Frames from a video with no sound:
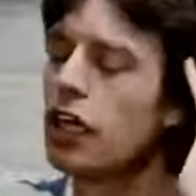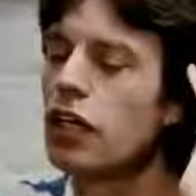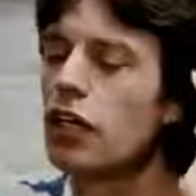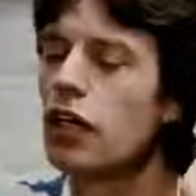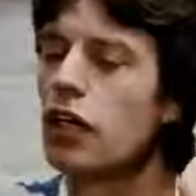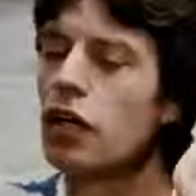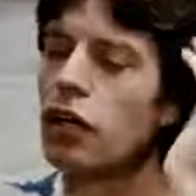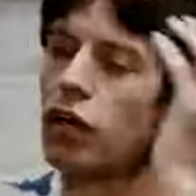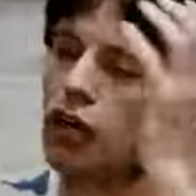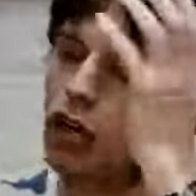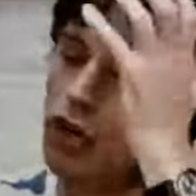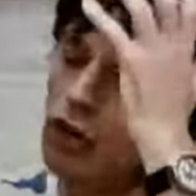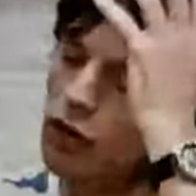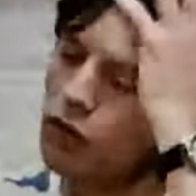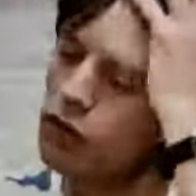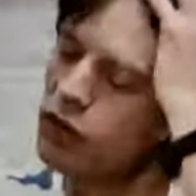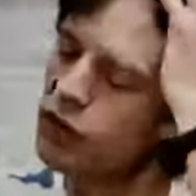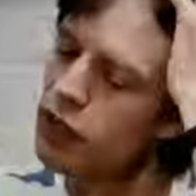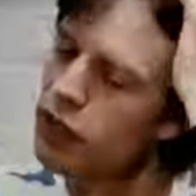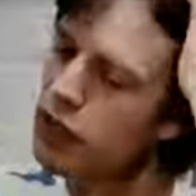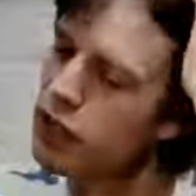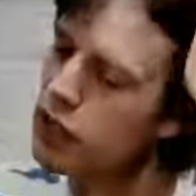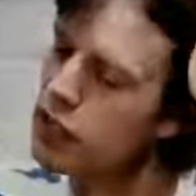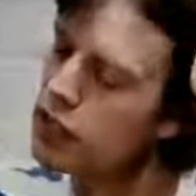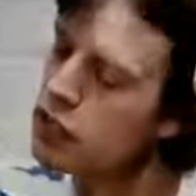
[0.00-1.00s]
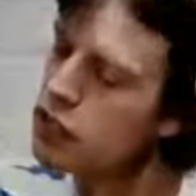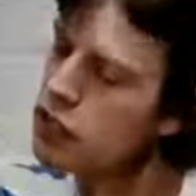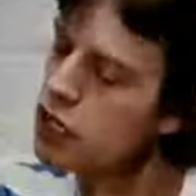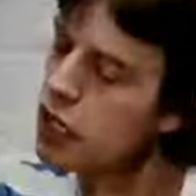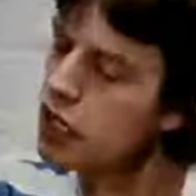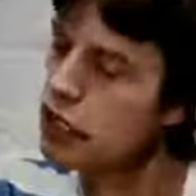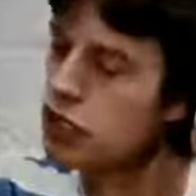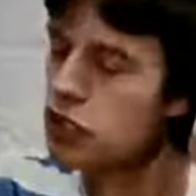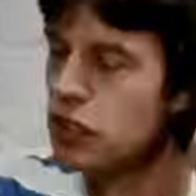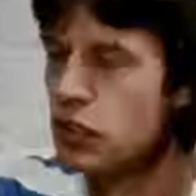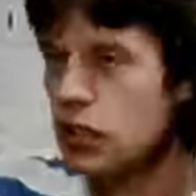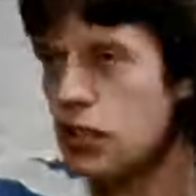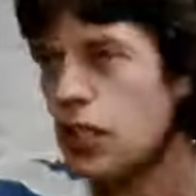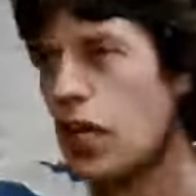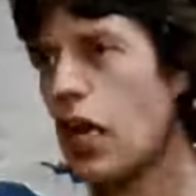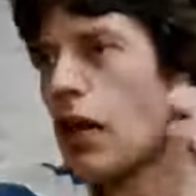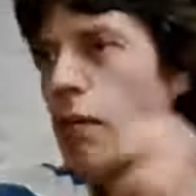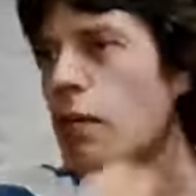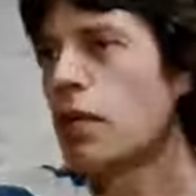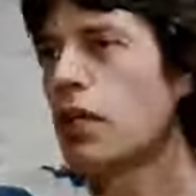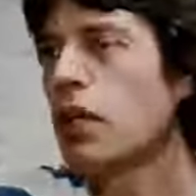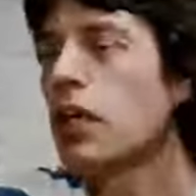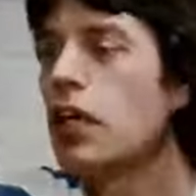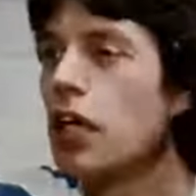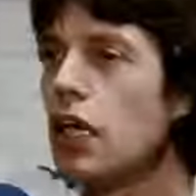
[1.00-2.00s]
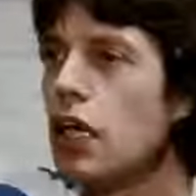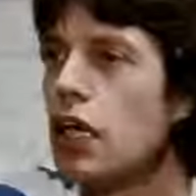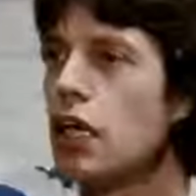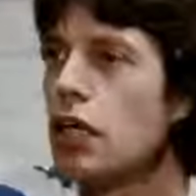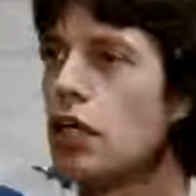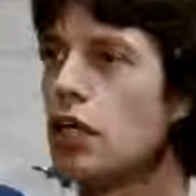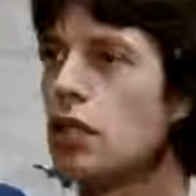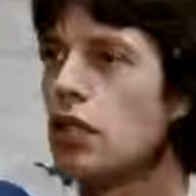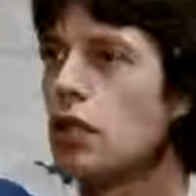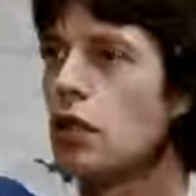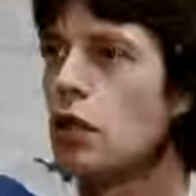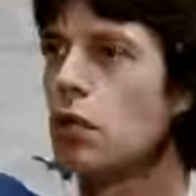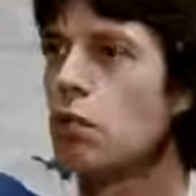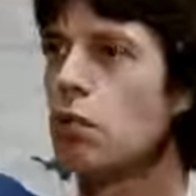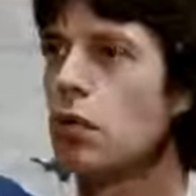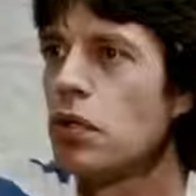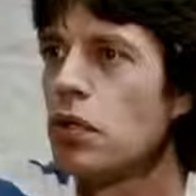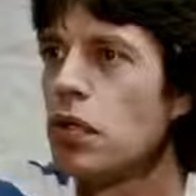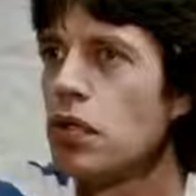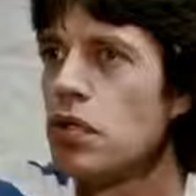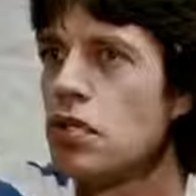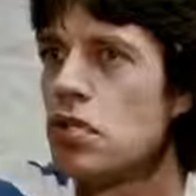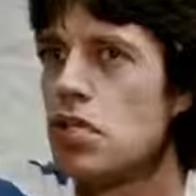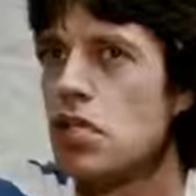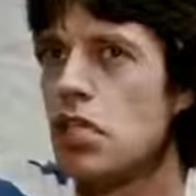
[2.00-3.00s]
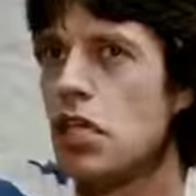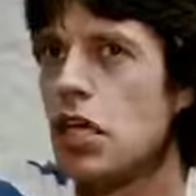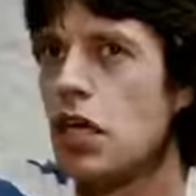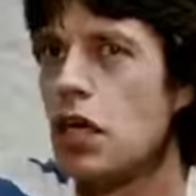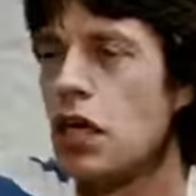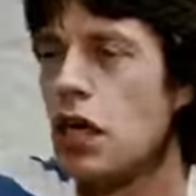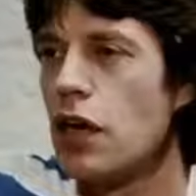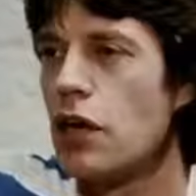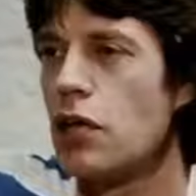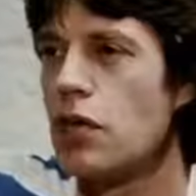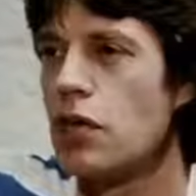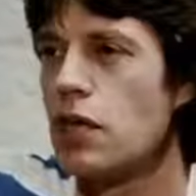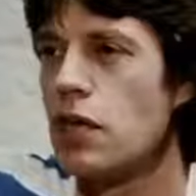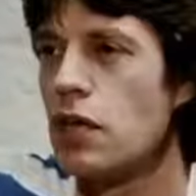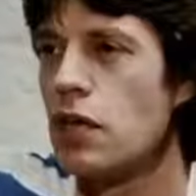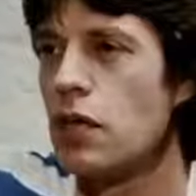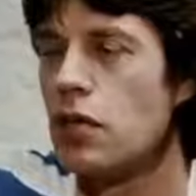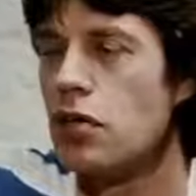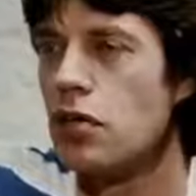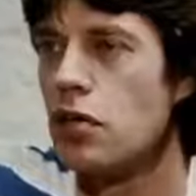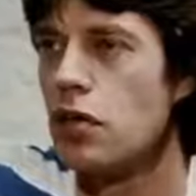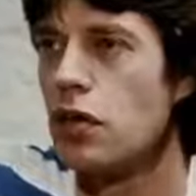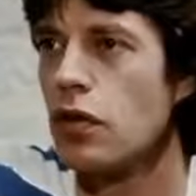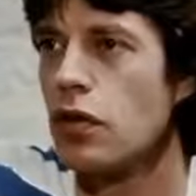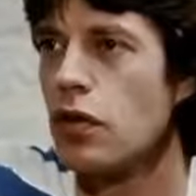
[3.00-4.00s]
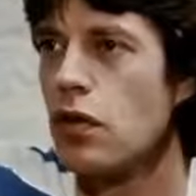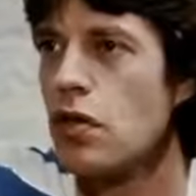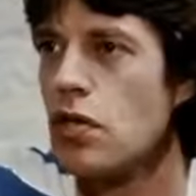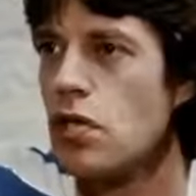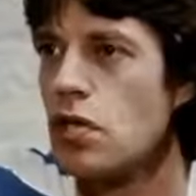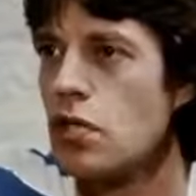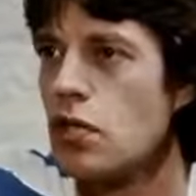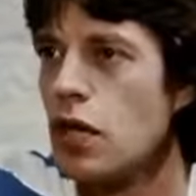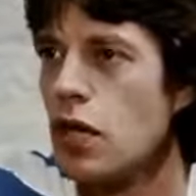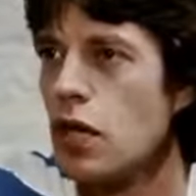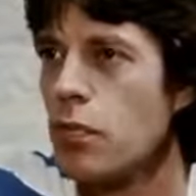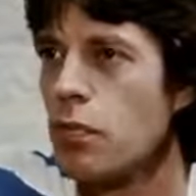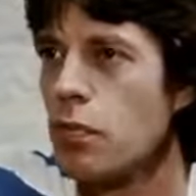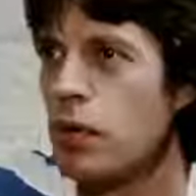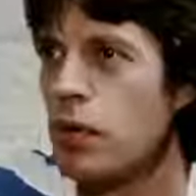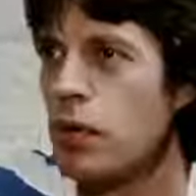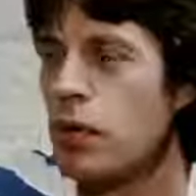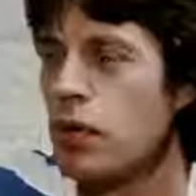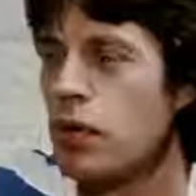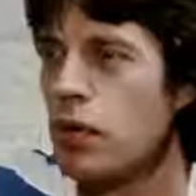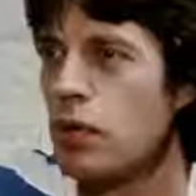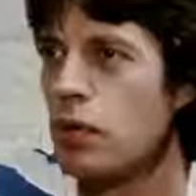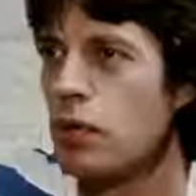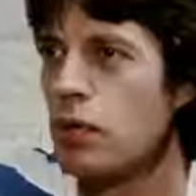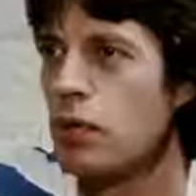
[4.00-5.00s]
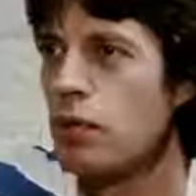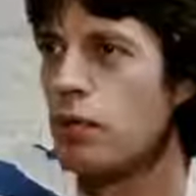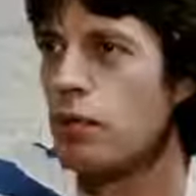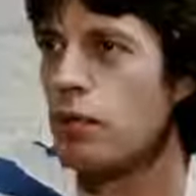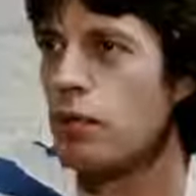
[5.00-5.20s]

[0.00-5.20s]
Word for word: you know, hopefully this next coming year so this year I have to sort of concentrate a bit on